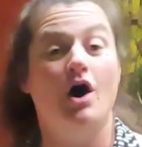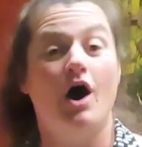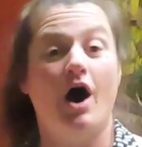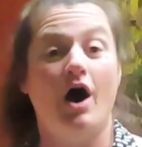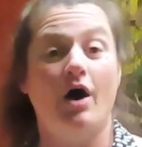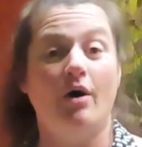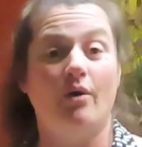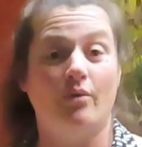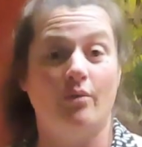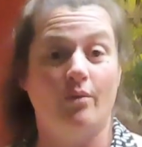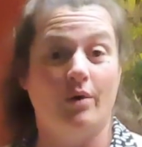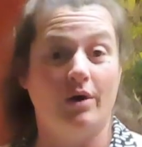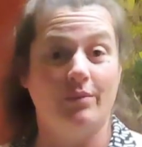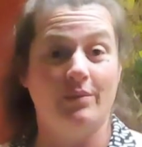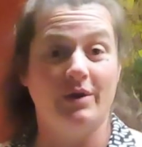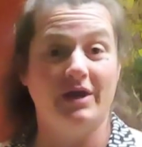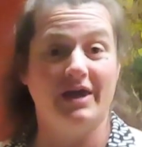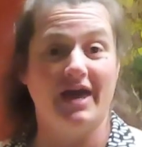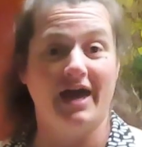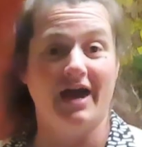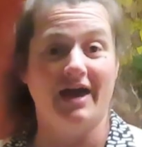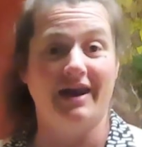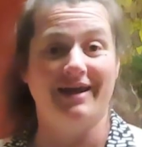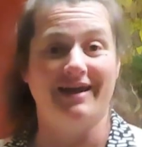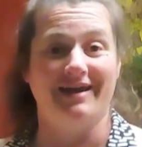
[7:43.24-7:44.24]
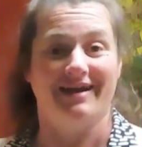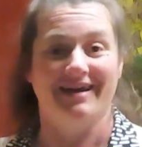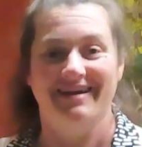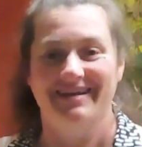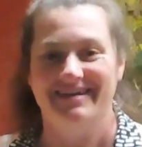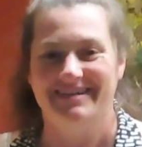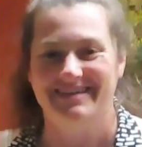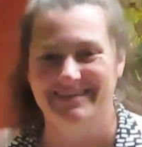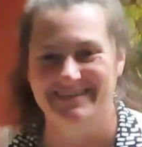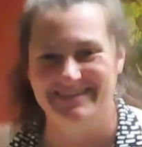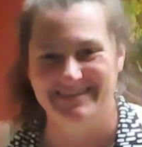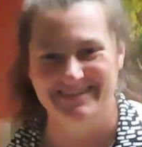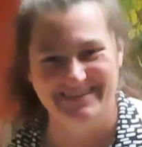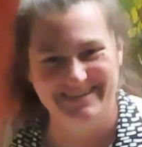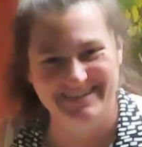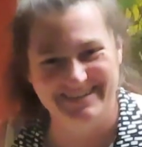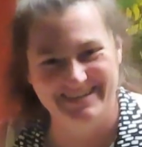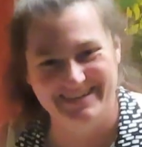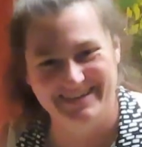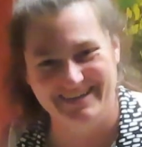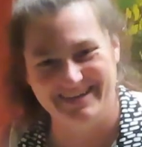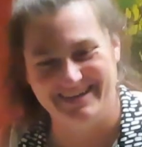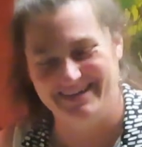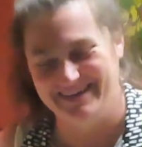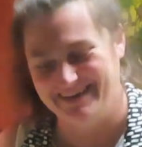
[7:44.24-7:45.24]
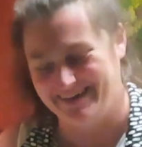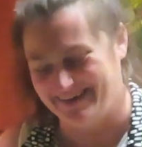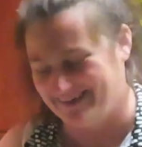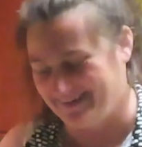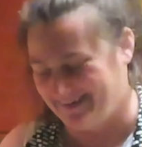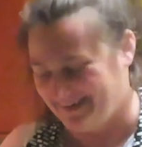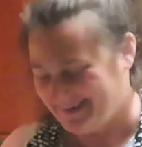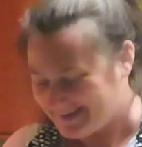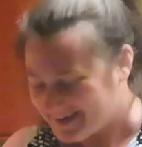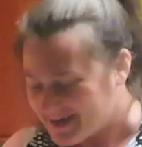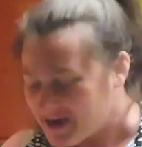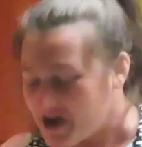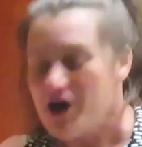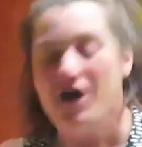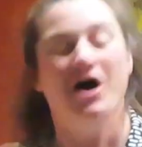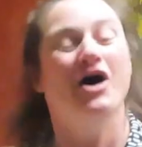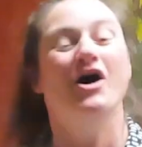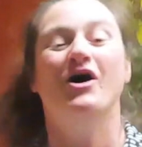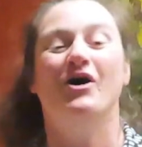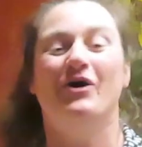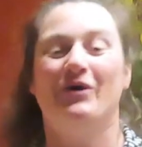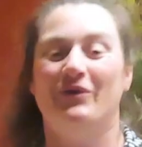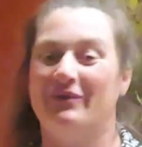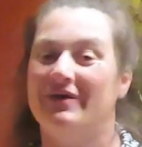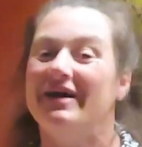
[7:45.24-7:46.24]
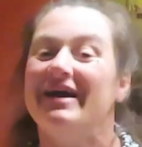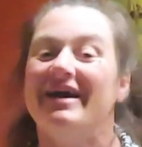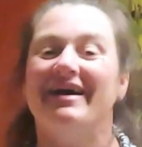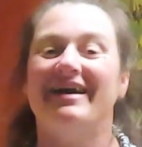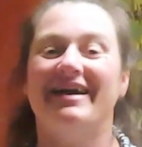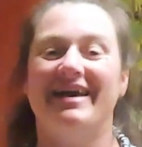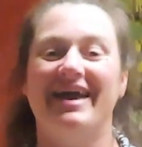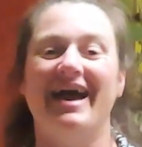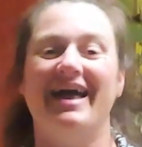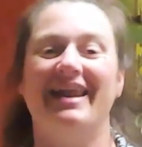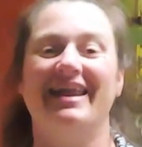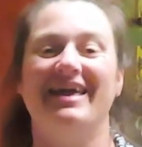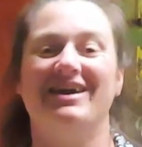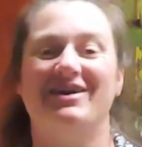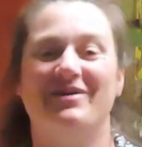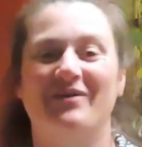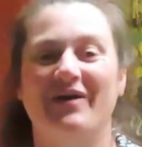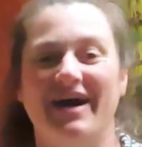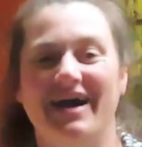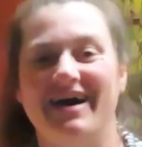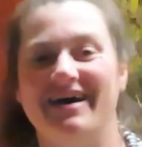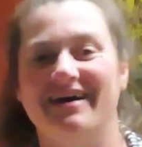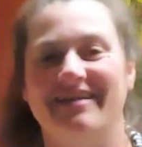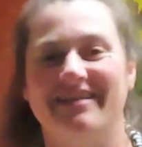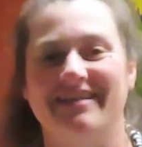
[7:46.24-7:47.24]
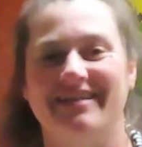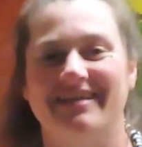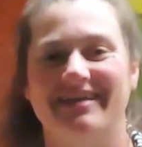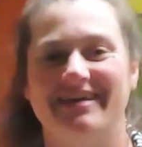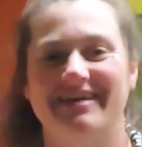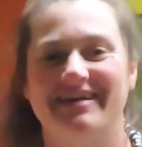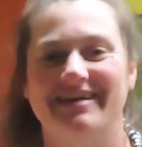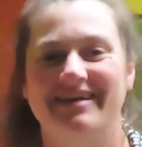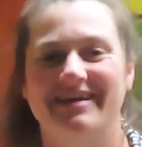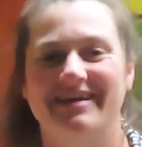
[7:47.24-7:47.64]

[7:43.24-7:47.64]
oh, what are we canning? We are canning quail.